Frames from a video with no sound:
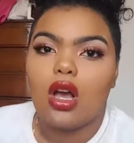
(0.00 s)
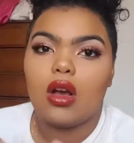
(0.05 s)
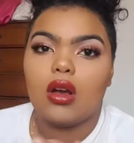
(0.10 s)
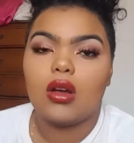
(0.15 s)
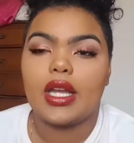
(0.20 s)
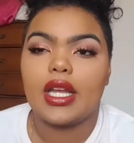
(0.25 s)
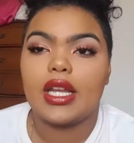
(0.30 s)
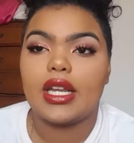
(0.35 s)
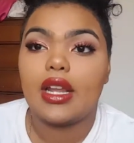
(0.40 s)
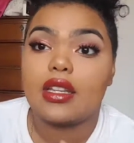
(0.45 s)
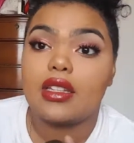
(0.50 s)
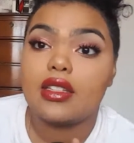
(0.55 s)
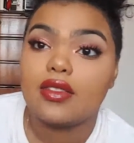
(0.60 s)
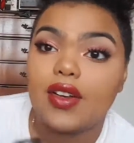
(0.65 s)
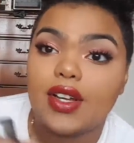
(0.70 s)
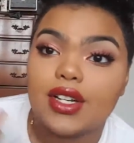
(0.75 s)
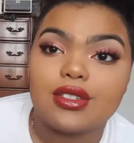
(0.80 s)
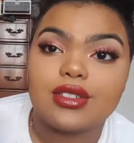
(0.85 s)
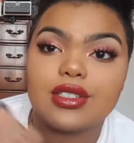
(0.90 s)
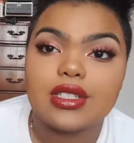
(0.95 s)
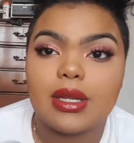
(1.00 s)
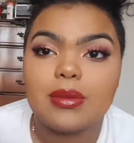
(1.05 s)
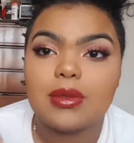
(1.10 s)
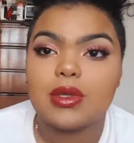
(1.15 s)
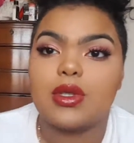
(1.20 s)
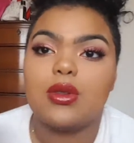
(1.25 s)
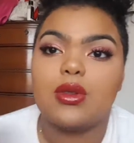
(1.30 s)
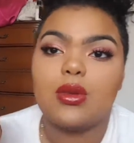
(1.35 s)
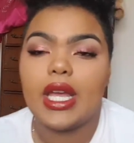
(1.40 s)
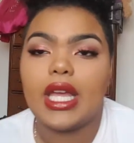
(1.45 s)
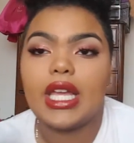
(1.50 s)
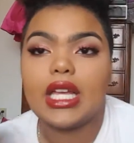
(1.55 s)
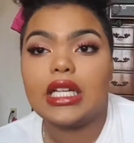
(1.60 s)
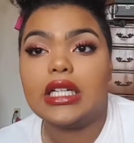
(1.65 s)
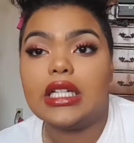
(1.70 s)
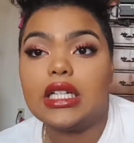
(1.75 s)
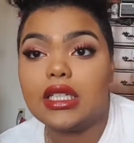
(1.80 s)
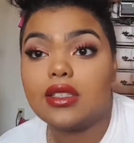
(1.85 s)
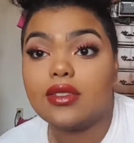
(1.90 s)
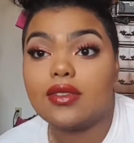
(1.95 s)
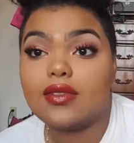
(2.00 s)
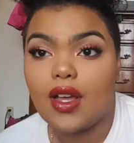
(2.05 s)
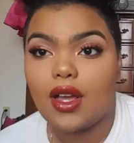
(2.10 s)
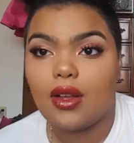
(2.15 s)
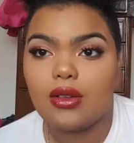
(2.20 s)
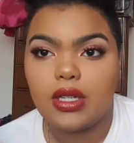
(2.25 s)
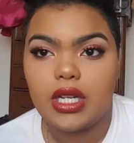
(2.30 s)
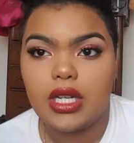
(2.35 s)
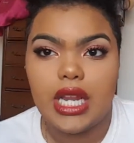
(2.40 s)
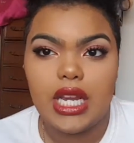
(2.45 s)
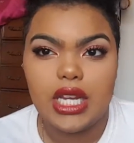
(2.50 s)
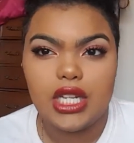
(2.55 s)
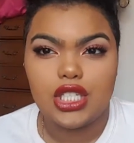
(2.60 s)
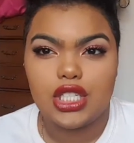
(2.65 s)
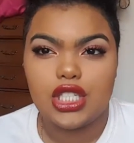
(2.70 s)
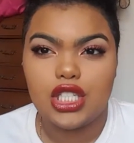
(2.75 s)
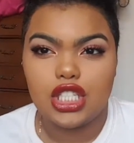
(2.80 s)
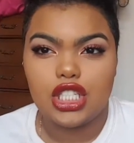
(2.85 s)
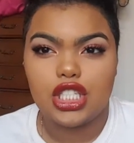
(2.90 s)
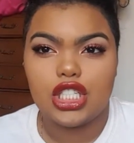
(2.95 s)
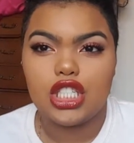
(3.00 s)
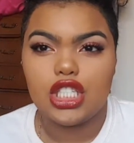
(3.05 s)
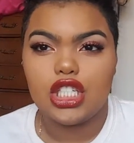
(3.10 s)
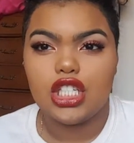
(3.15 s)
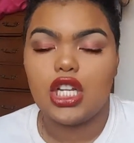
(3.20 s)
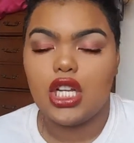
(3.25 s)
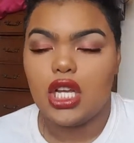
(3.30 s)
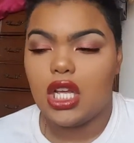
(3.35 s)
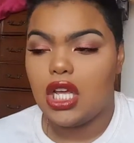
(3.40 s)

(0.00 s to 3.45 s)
Okay, now the final step to a good foundation